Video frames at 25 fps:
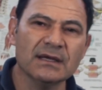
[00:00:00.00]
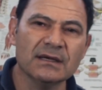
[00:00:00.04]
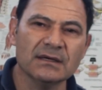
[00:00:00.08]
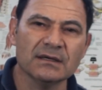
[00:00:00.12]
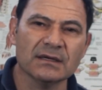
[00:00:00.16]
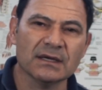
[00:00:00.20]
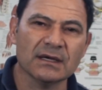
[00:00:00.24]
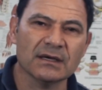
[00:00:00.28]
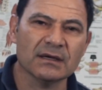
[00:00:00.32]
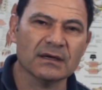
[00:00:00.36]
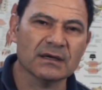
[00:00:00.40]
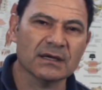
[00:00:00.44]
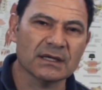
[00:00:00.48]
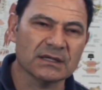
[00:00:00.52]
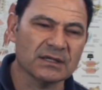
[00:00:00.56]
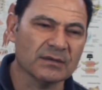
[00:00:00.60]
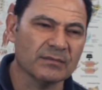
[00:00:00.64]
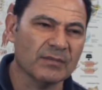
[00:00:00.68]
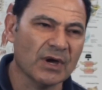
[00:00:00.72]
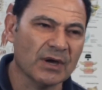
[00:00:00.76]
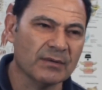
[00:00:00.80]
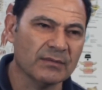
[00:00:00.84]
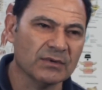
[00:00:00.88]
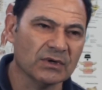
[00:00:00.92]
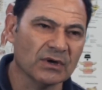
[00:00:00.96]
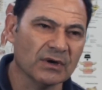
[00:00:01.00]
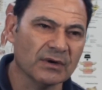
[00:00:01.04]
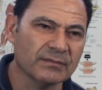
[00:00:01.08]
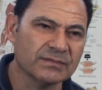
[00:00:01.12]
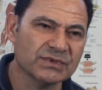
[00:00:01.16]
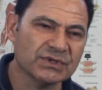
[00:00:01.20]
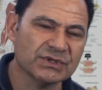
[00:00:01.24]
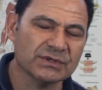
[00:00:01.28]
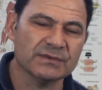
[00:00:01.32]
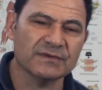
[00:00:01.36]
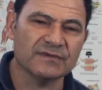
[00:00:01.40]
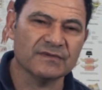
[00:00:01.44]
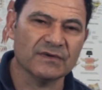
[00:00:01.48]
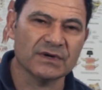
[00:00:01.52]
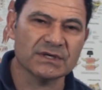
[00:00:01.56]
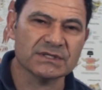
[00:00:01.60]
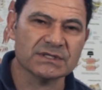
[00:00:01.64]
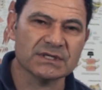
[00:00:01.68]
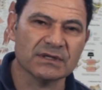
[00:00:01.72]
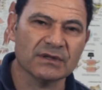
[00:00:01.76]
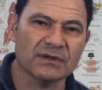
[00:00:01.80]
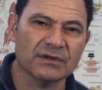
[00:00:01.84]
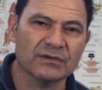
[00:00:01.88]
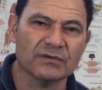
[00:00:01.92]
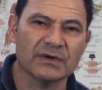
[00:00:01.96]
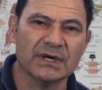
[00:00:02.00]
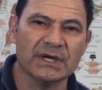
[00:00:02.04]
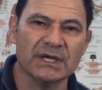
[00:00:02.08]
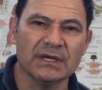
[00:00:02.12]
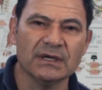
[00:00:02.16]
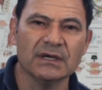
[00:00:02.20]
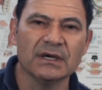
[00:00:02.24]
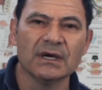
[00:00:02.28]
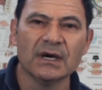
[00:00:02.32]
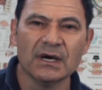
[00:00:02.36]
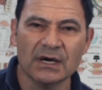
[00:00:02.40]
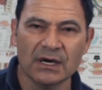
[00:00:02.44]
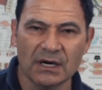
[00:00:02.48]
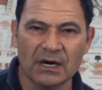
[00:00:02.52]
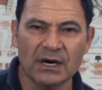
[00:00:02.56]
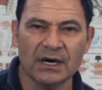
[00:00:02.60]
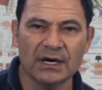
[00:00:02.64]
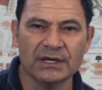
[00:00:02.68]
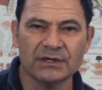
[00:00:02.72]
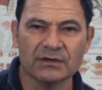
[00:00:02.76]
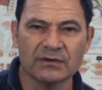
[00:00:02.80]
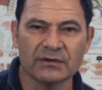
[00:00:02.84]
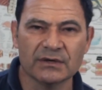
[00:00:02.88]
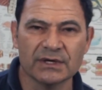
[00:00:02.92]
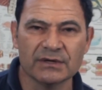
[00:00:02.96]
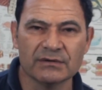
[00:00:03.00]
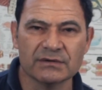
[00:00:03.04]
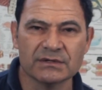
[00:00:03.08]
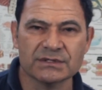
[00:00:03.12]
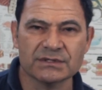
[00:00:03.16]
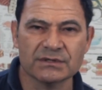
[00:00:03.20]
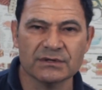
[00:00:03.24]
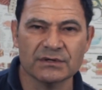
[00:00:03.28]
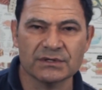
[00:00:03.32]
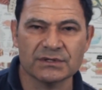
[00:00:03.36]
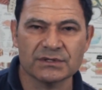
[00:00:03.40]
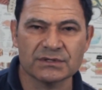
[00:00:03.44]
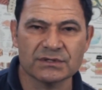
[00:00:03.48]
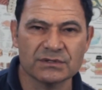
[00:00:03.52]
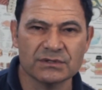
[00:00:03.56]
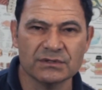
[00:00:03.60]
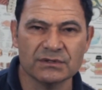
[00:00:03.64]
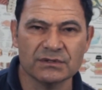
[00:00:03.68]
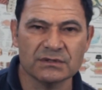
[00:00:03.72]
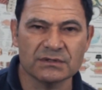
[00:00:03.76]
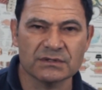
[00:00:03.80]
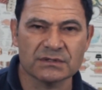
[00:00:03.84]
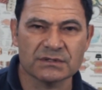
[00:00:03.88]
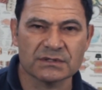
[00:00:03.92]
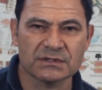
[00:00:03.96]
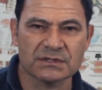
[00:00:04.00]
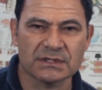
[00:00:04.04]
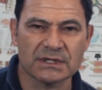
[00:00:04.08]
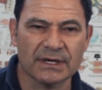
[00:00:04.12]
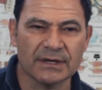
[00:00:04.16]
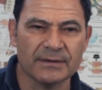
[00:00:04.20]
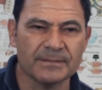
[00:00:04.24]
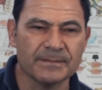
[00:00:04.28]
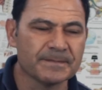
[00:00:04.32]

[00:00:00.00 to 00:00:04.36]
And at the moment I'm supervising 3 high degree research students